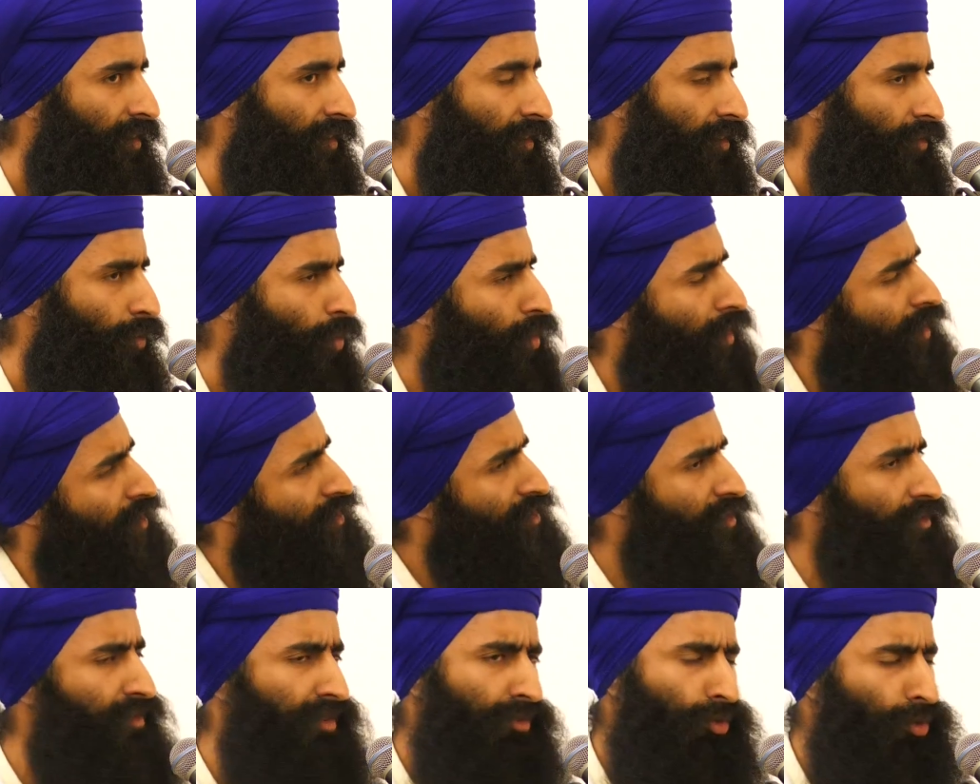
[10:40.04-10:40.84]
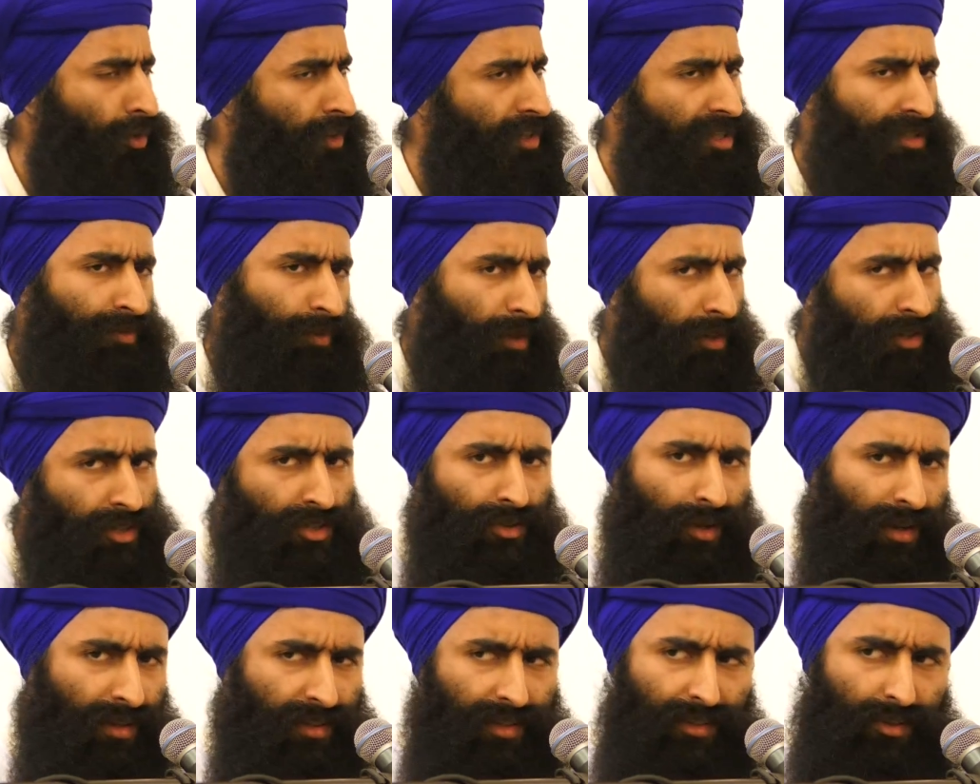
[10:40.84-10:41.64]
What is all this
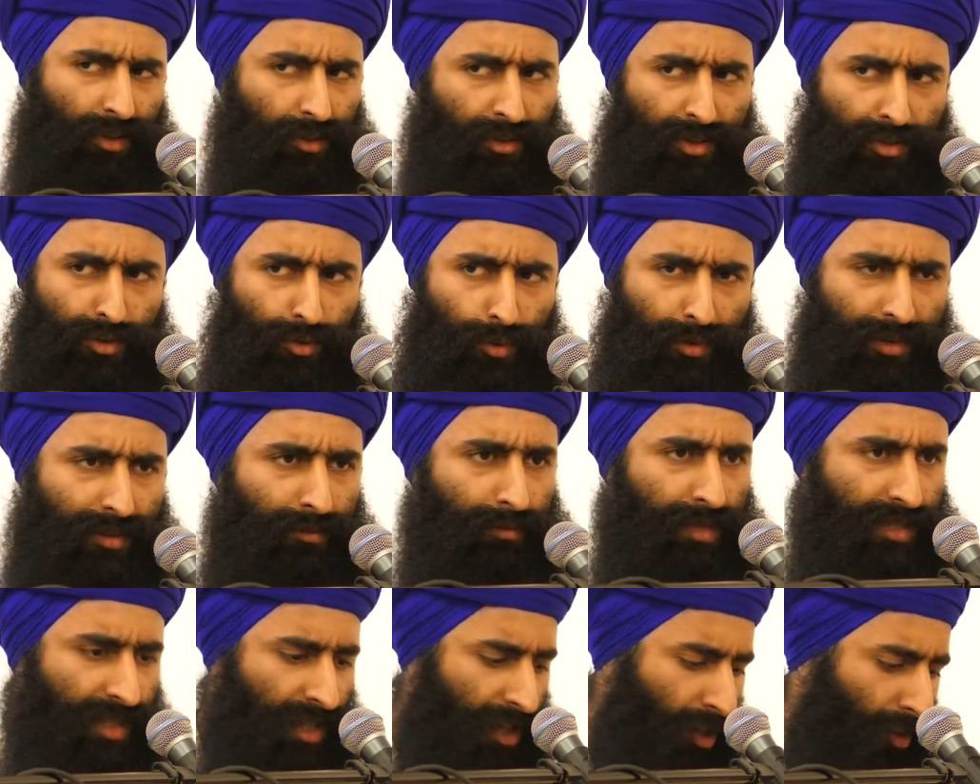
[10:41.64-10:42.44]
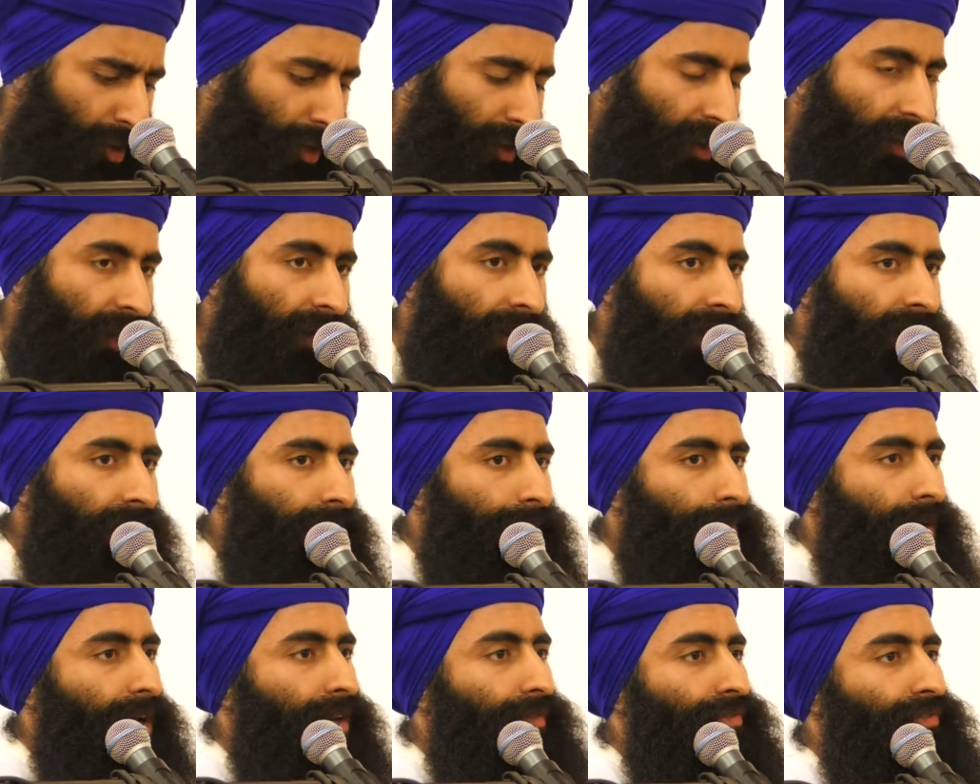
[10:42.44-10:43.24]
spirituality got to do with the material?
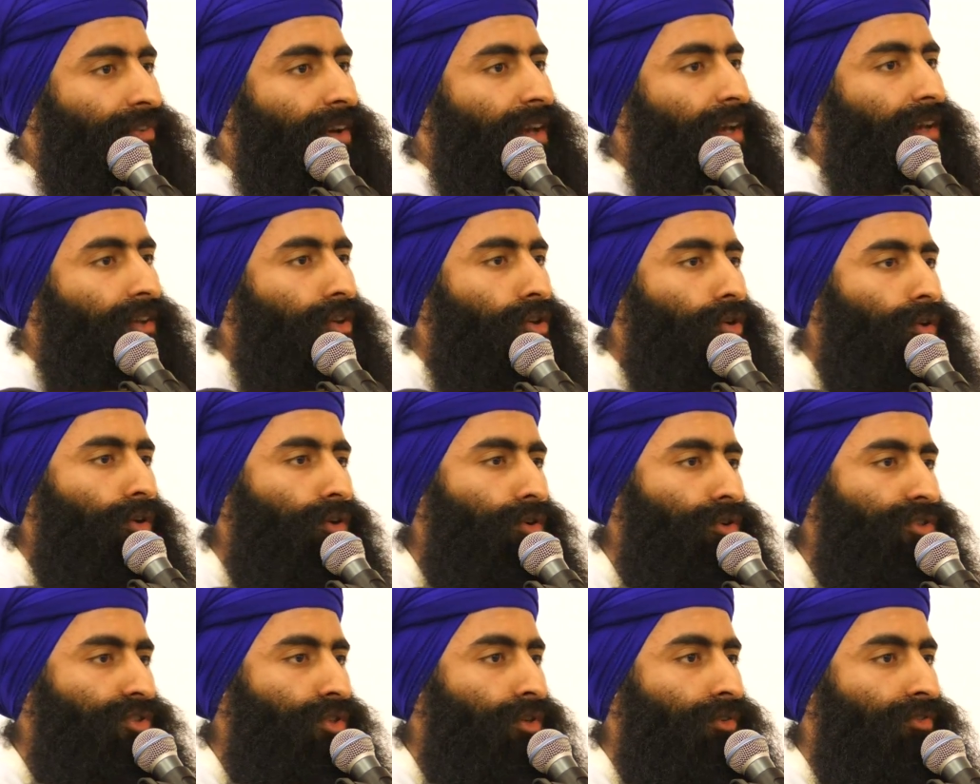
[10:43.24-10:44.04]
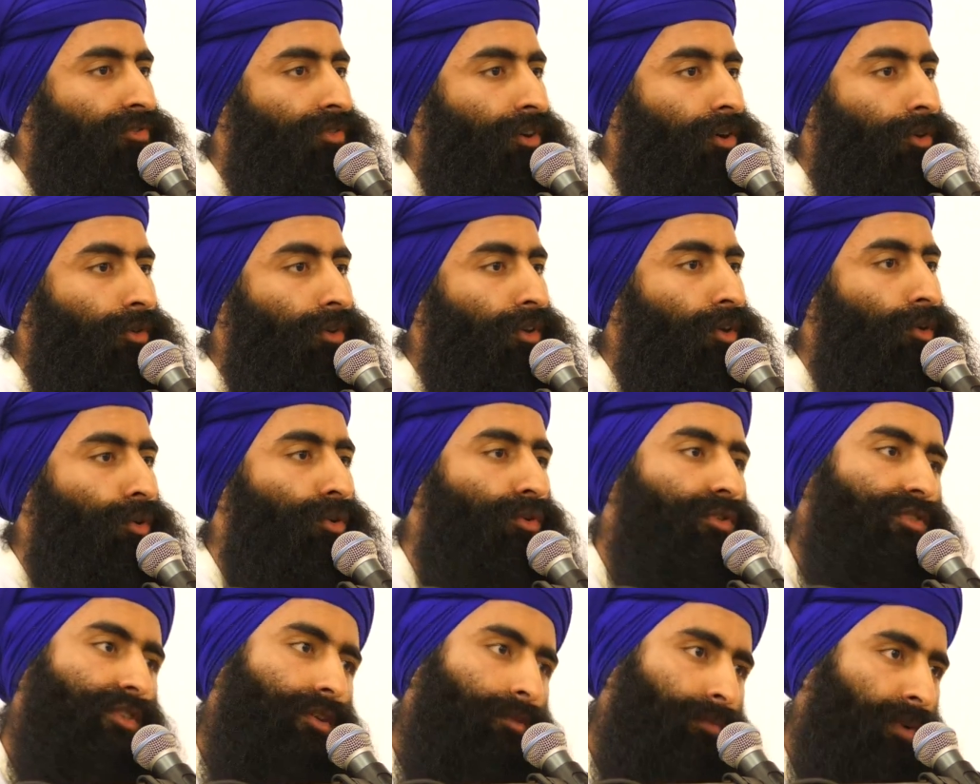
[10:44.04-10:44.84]
My friend, you lose your phone, you
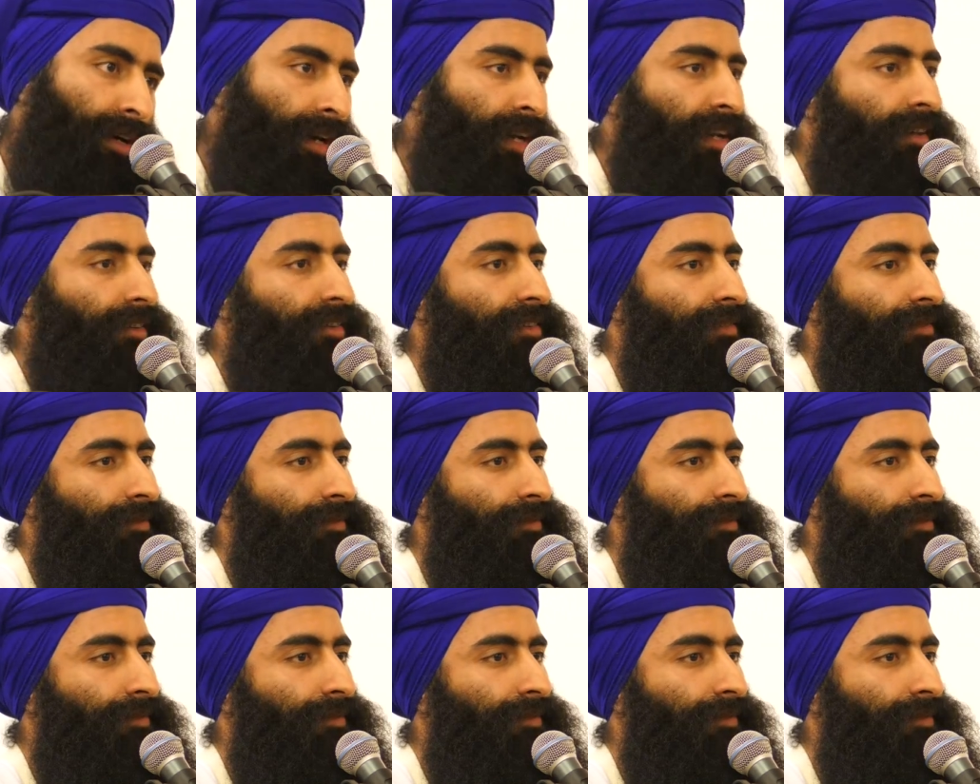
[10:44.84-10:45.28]
lose your mind.